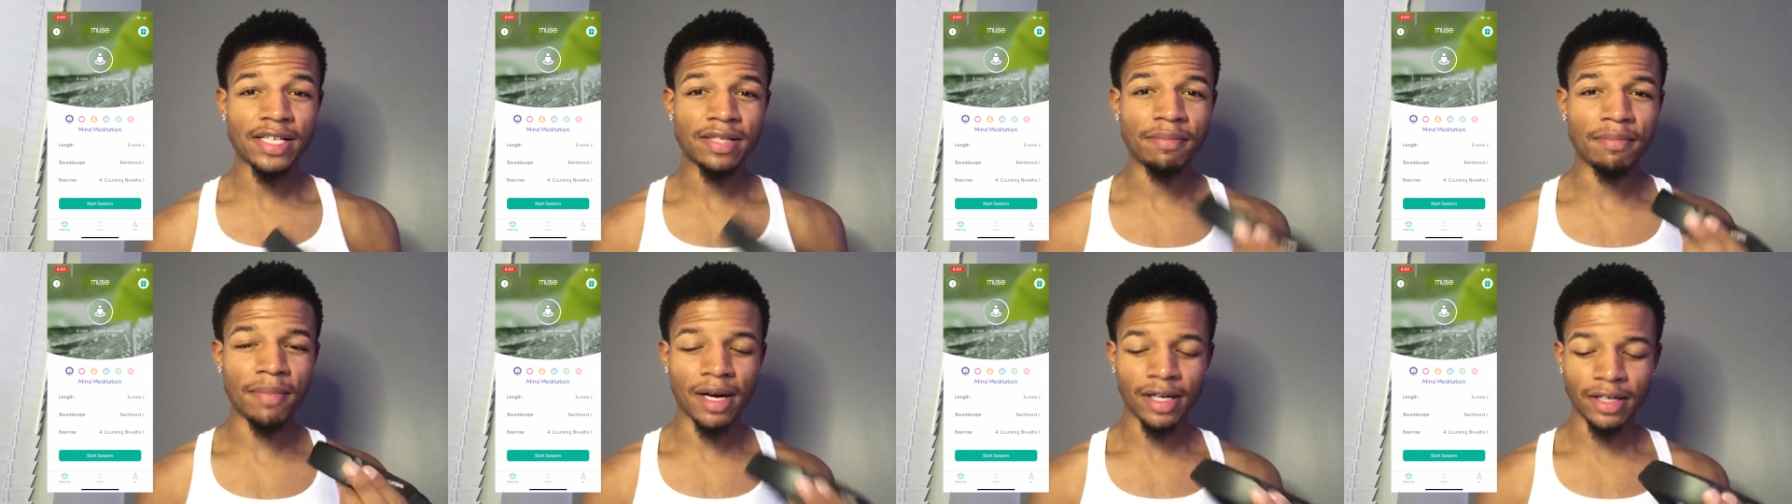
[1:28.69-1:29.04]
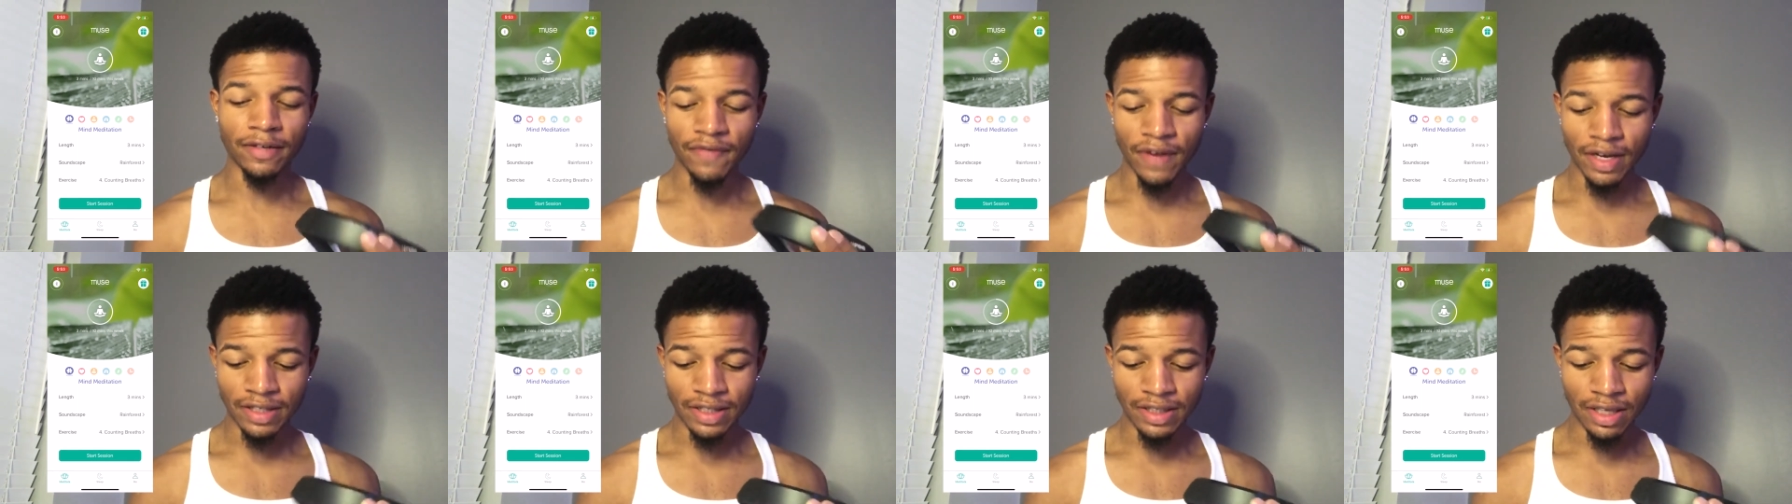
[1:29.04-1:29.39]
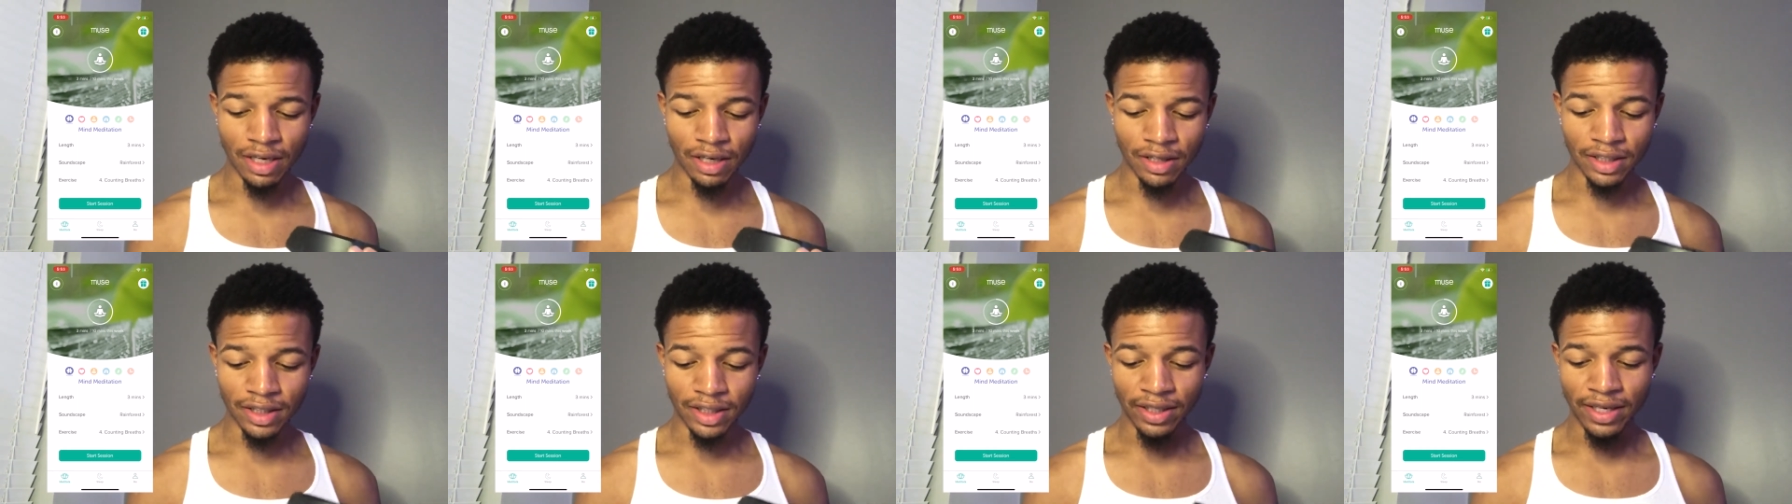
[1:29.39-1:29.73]
My device is
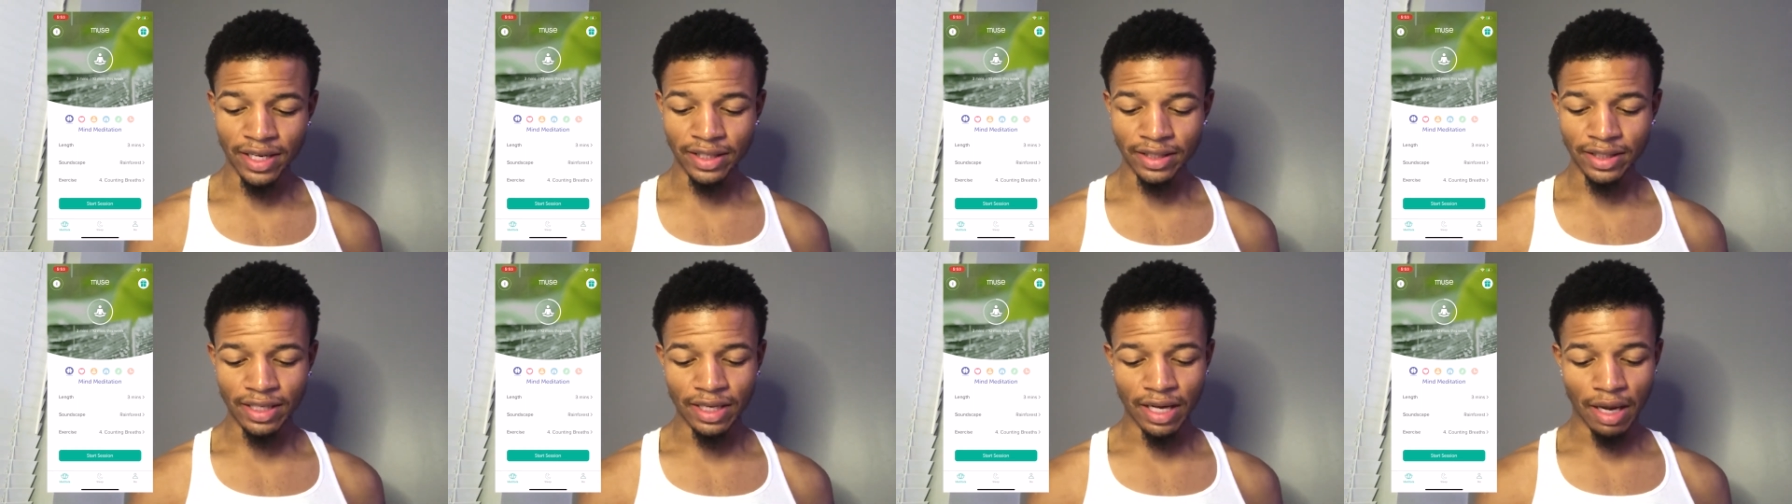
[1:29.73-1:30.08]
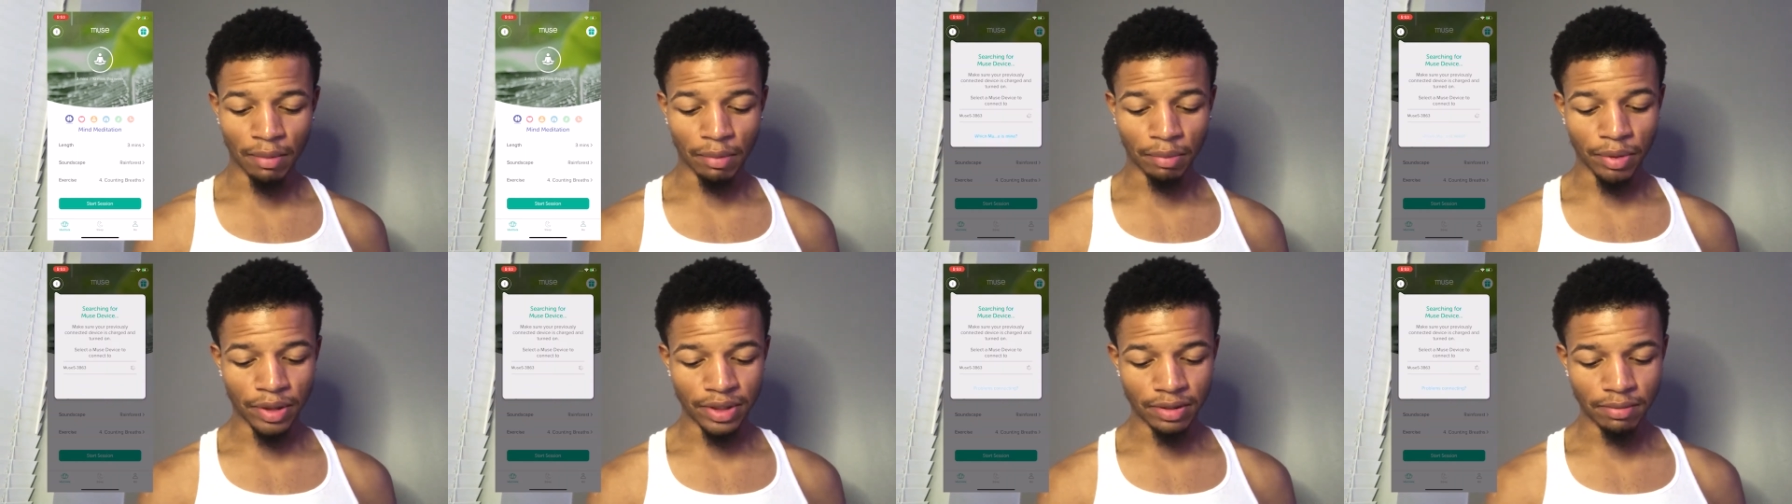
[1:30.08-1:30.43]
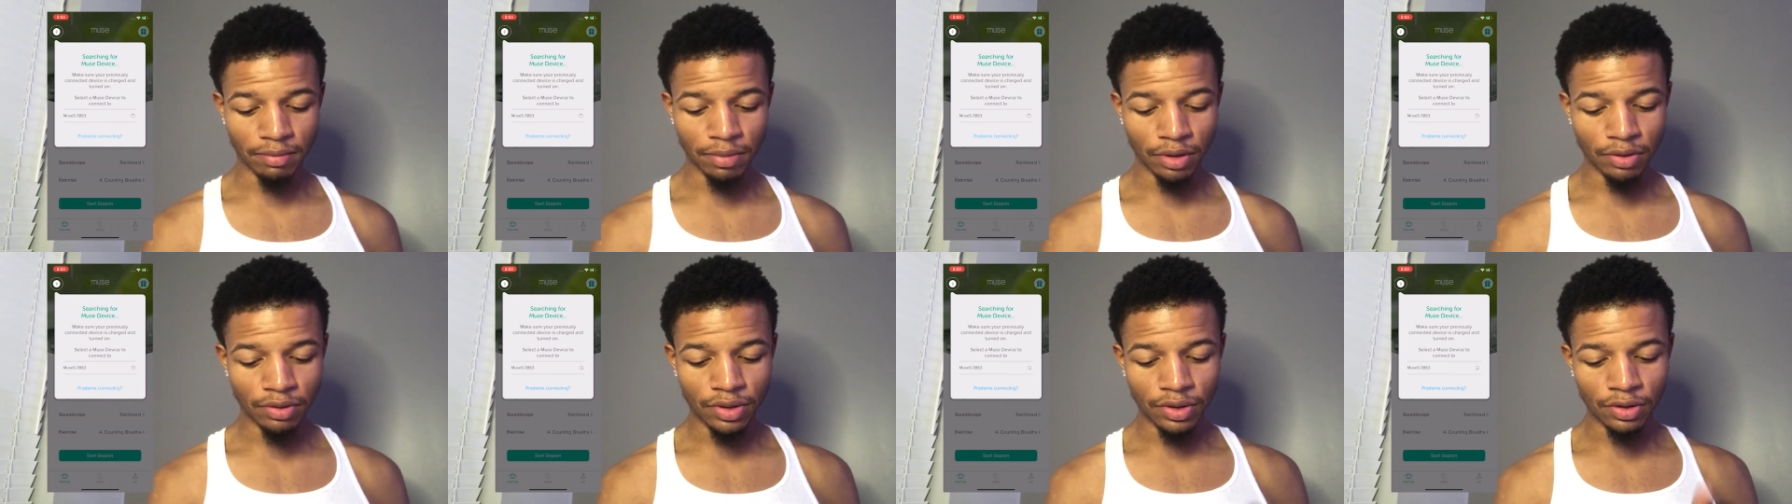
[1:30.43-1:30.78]
already connected. I'm gonna press the
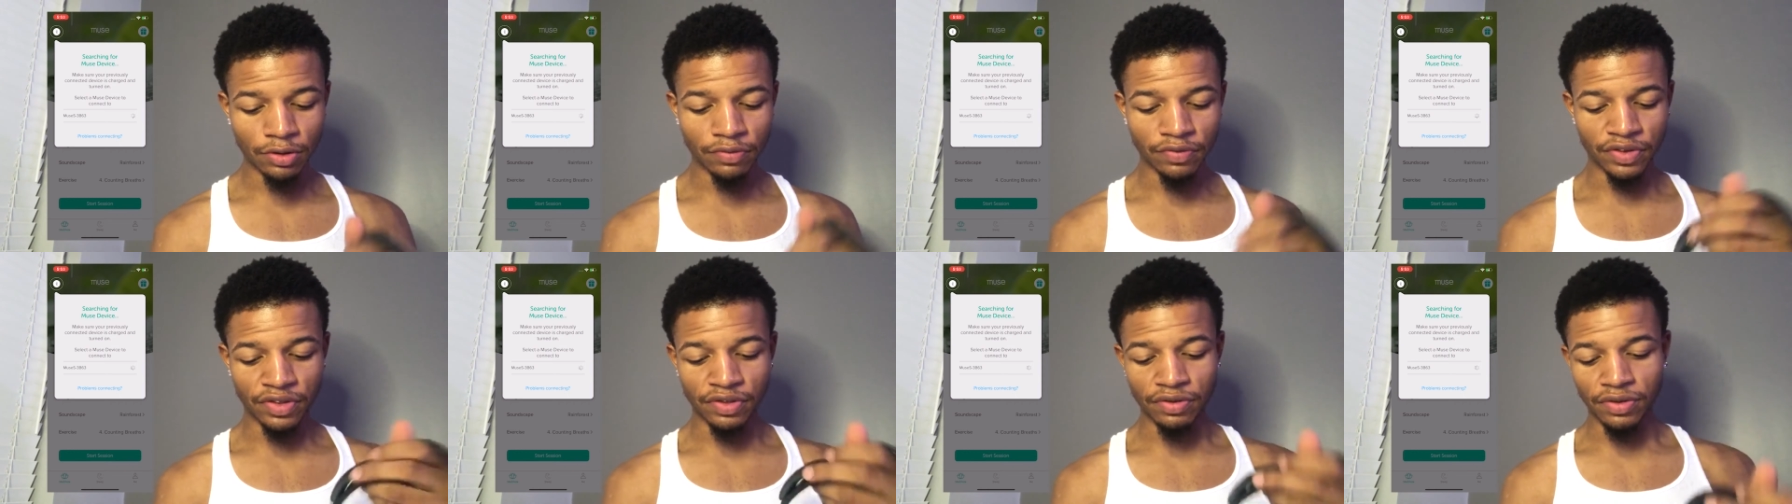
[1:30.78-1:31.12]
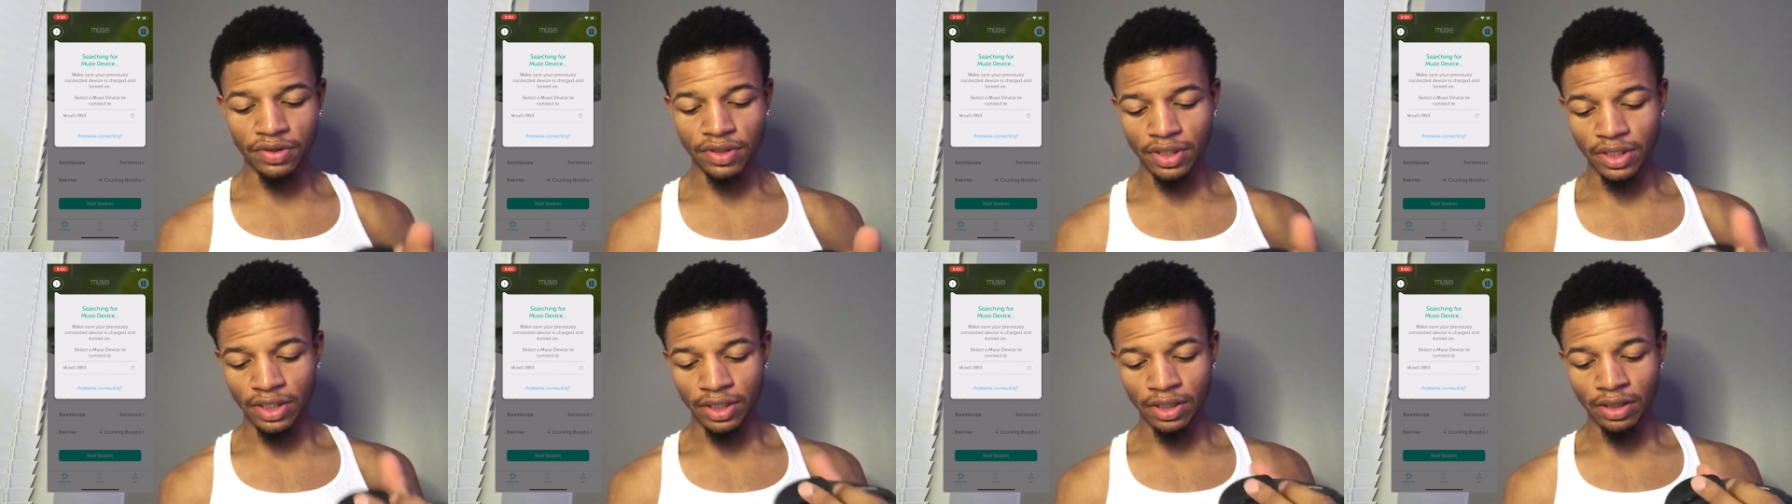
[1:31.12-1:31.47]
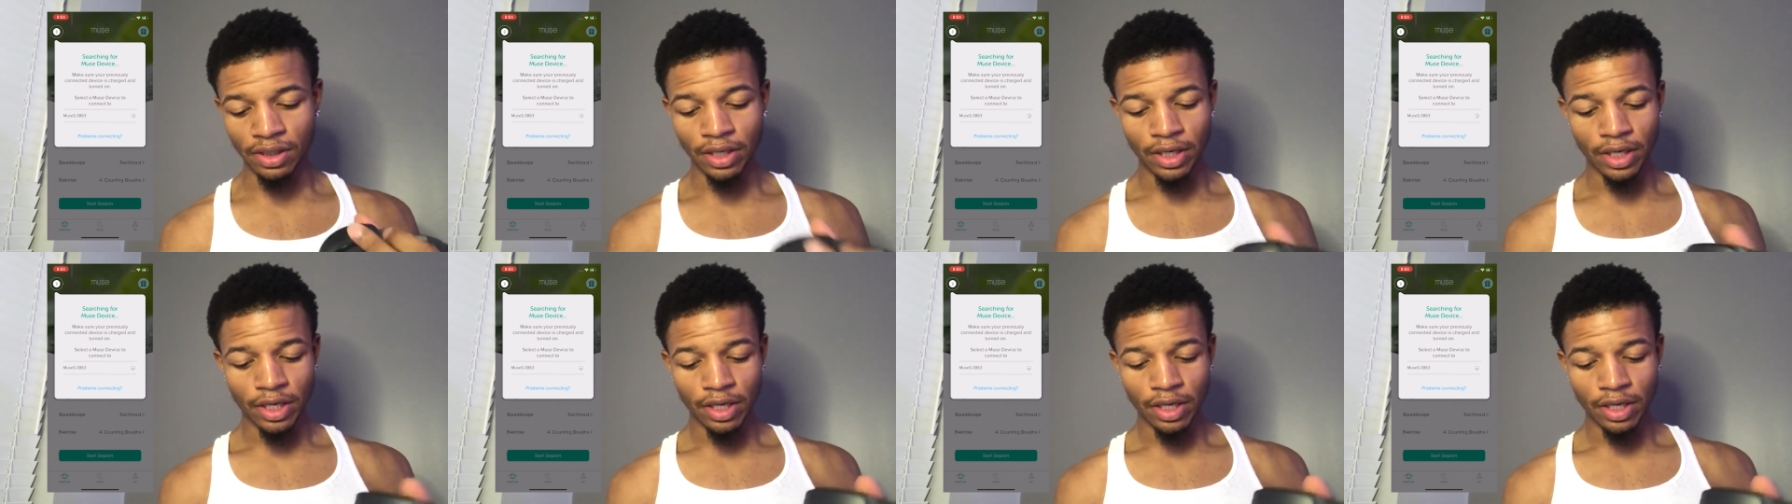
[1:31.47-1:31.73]
Bluetooth and you'll see,